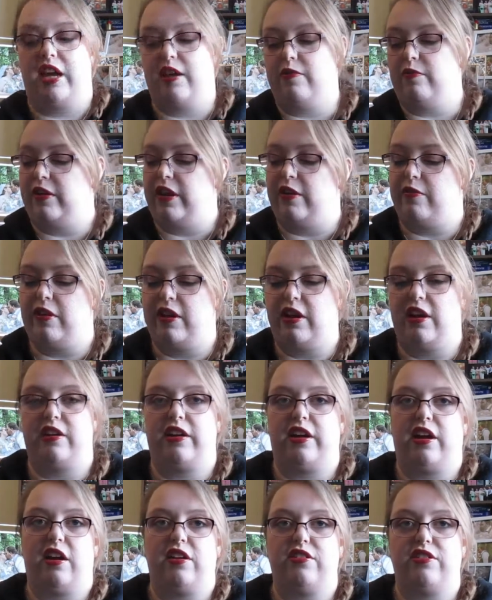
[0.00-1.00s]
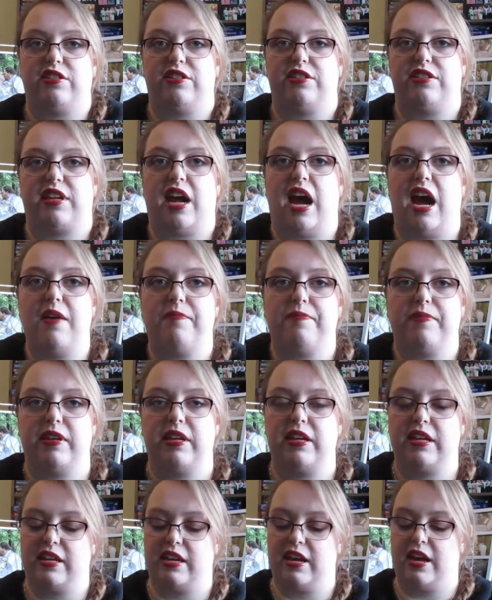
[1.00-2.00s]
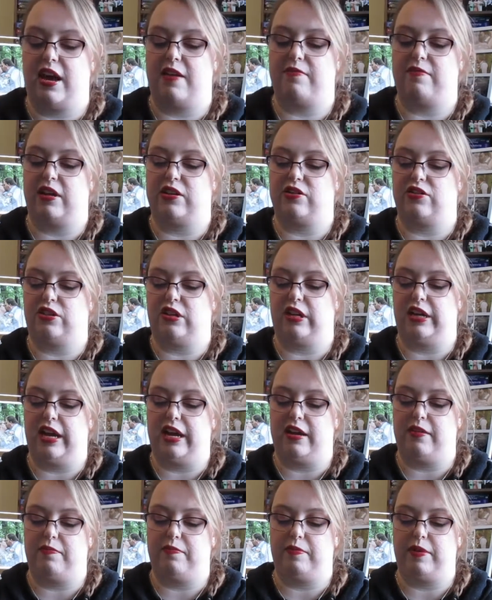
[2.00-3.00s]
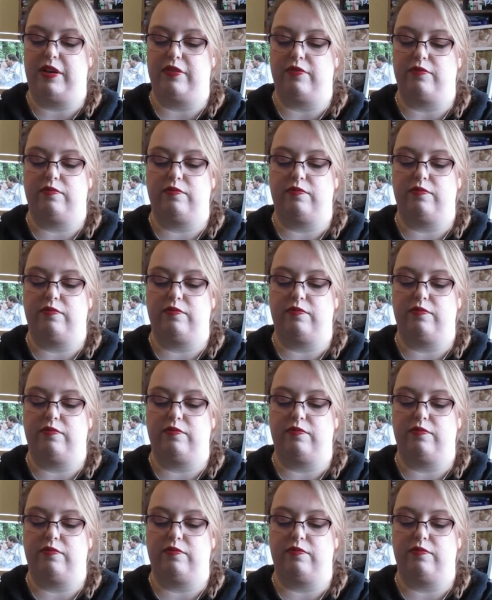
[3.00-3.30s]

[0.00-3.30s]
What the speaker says: and when I run out of yarn just stop. I'm not sure yet, but